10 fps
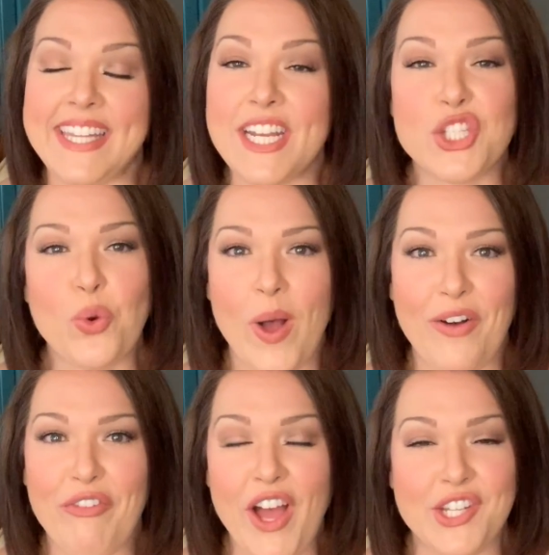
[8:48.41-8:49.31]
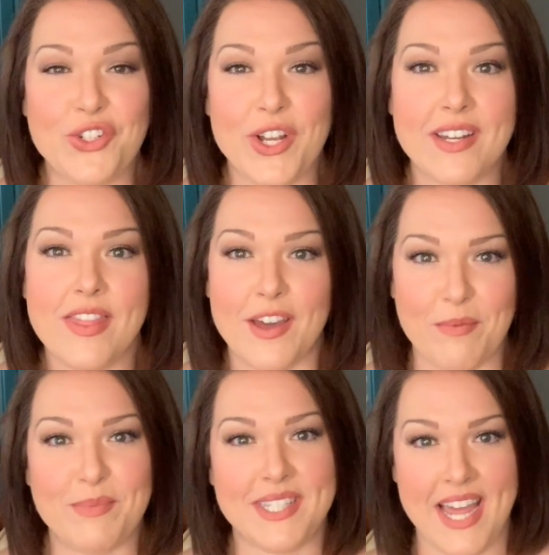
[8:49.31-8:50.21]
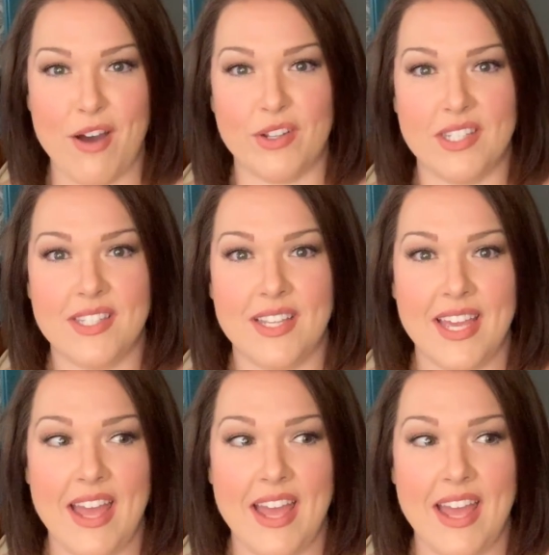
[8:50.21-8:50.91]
like 1,200 thumbs downs.